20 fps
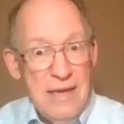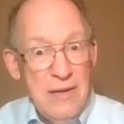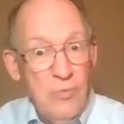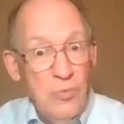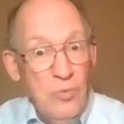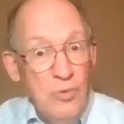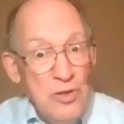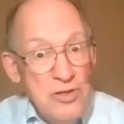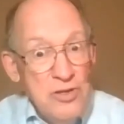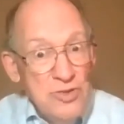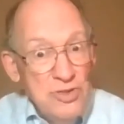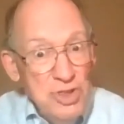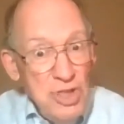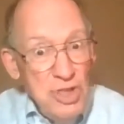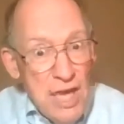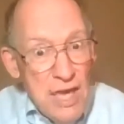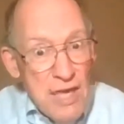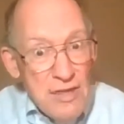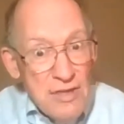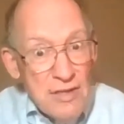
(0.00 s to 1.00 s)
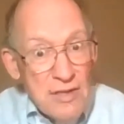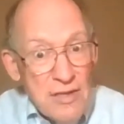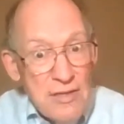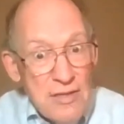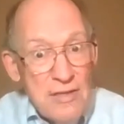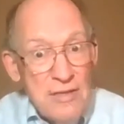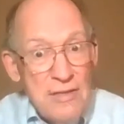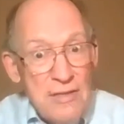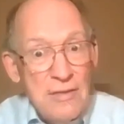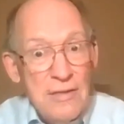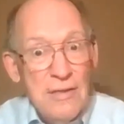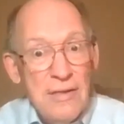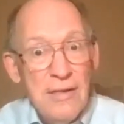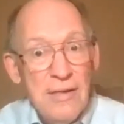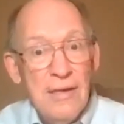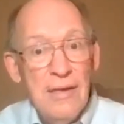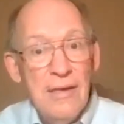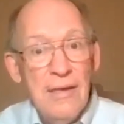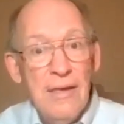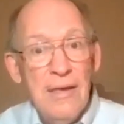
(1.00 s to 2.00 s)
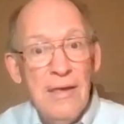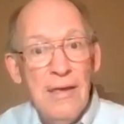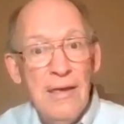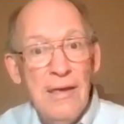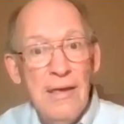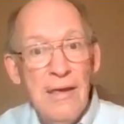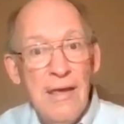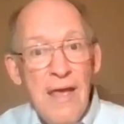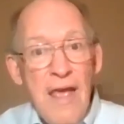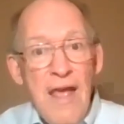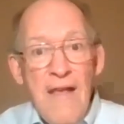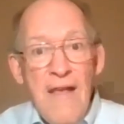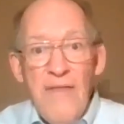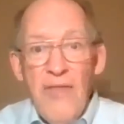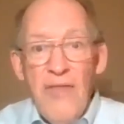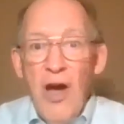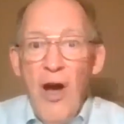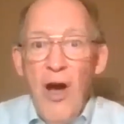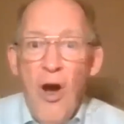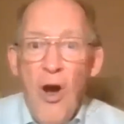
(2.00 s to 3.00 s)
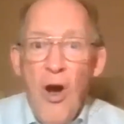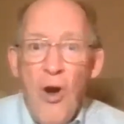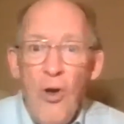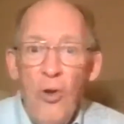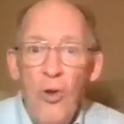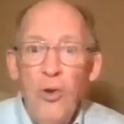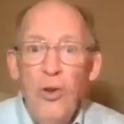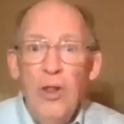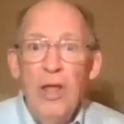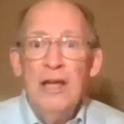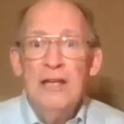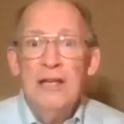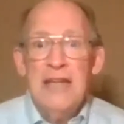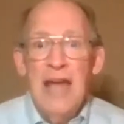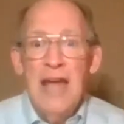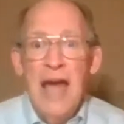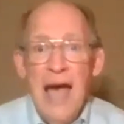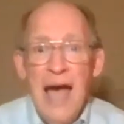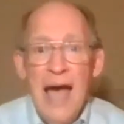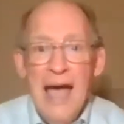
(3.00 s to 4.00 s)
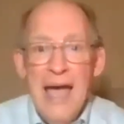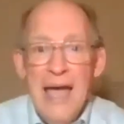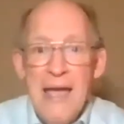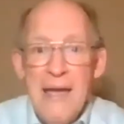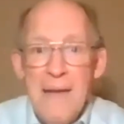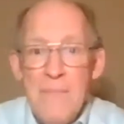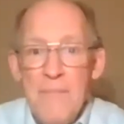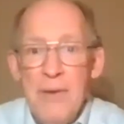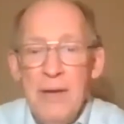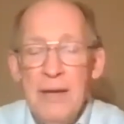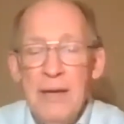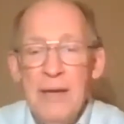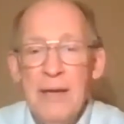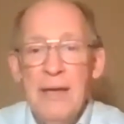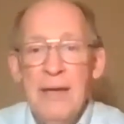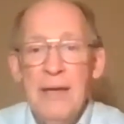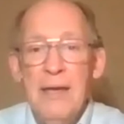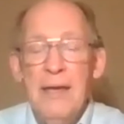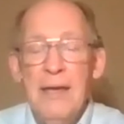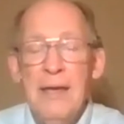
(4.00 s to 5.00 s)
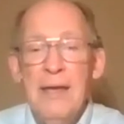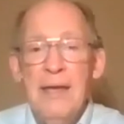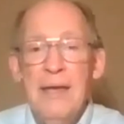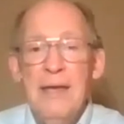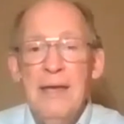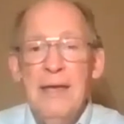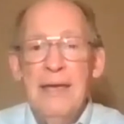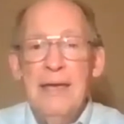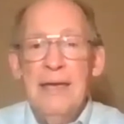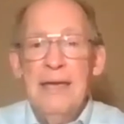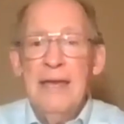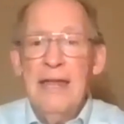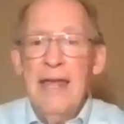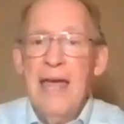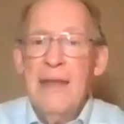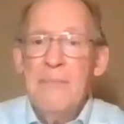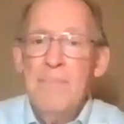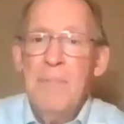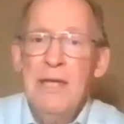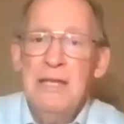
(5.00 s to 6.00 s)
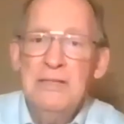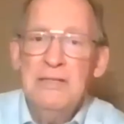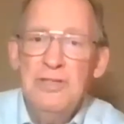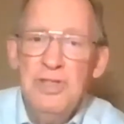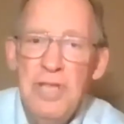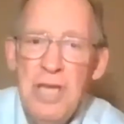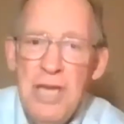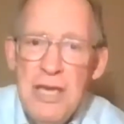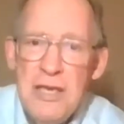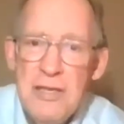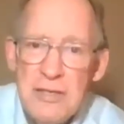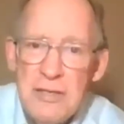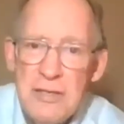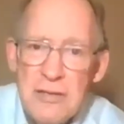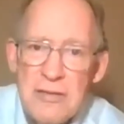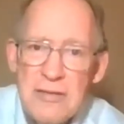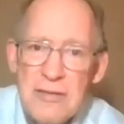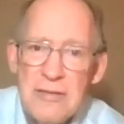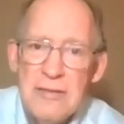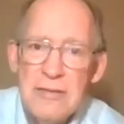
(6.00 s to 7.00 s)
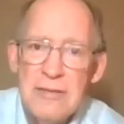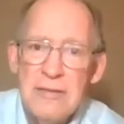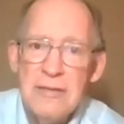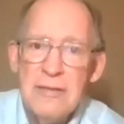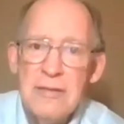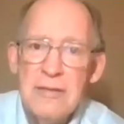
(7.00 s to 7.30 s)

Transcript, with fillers: It was Jesus. The whole time, it had been Jesus.